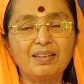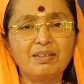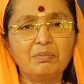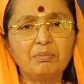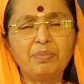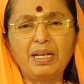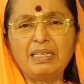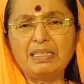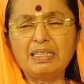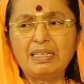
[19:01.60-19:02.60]

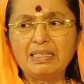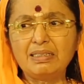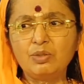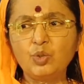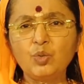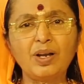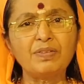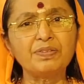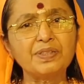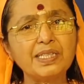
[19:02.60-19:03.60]
But Dhruva
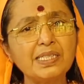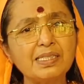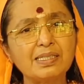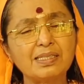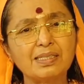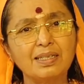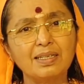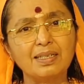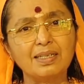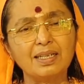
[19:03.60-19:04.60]
feels,
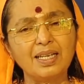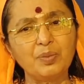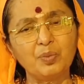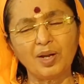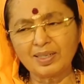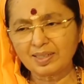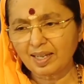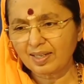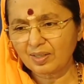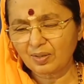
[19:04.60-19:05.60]
what
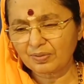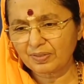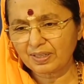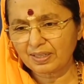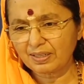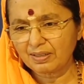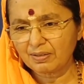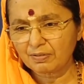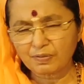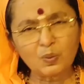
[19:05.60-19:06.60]
kind of a
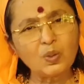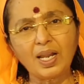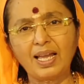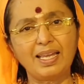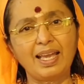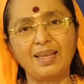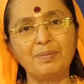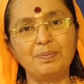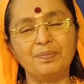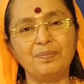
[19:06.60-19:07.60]
fool I
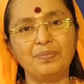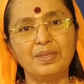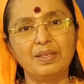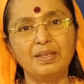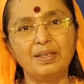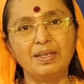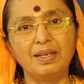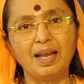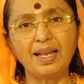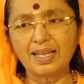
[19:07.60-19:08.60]
am.
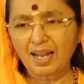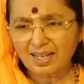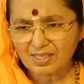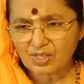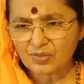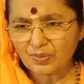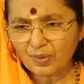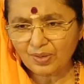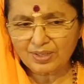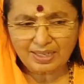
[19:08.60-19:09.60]
I asked
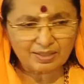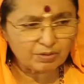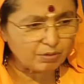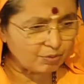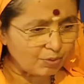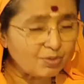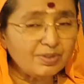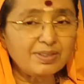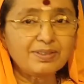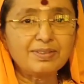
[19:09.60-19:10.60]
for a
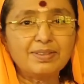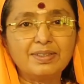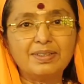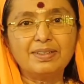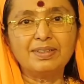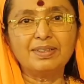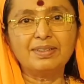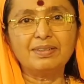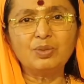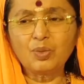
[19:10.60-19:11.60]
throne,
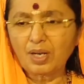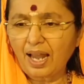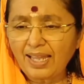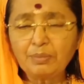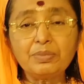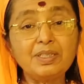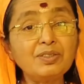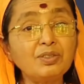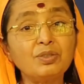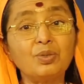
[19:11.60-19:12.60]
to climb
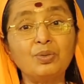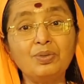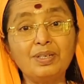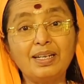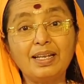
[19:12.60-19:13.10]
this throne.